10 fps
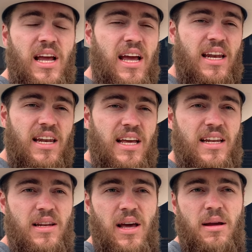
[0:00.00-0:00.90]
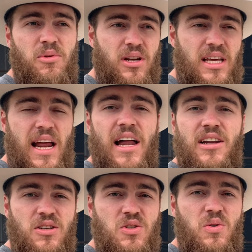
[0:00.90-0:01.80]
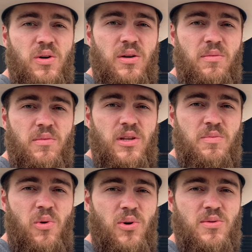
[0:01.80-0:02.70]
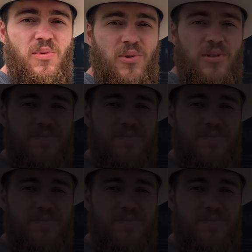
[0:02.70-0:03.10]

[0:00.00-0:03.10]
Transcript: and able to get out and enjoy this porch more.